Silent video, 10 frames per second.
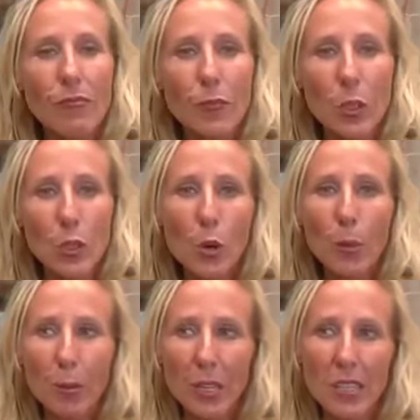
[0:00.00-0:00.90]
Your
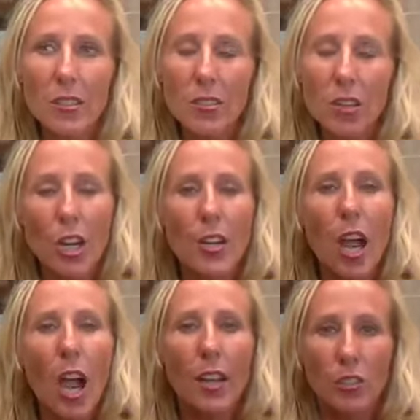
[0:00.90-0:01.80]
pieces are
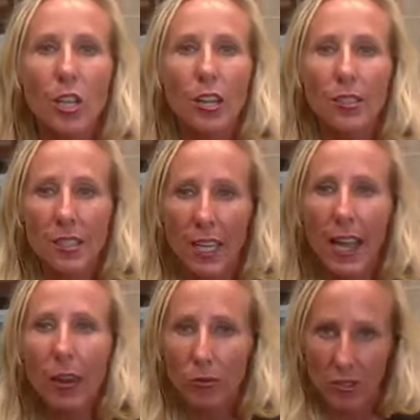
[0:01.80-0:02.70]
not just the
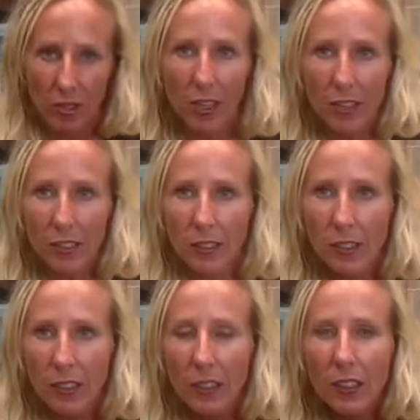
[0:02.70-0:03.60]
outside.
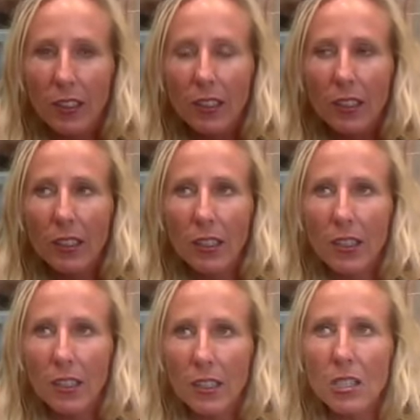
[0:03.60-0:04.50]

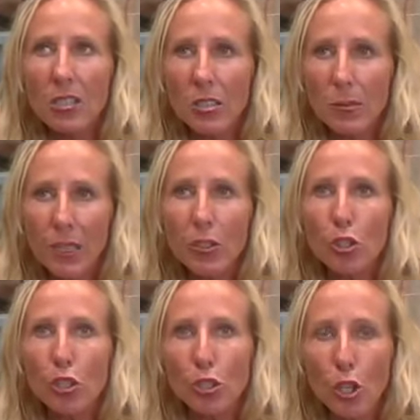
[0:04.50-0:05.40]
It speaks
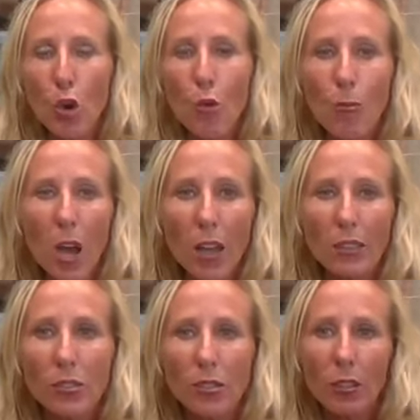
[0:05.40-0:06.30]
so
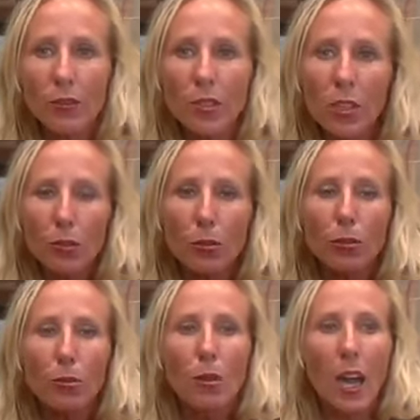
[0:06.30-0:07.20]
much of
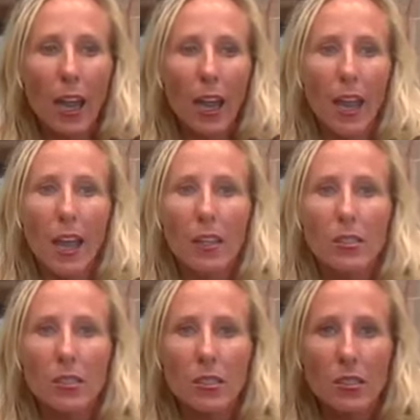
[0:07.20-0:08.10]
you as
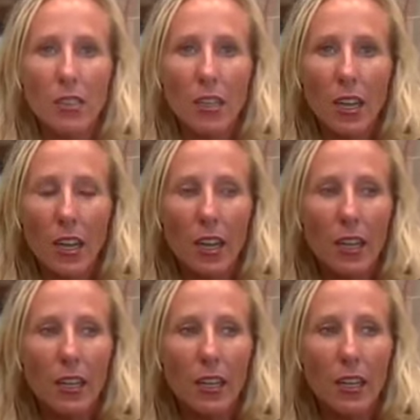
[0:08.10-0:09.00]
a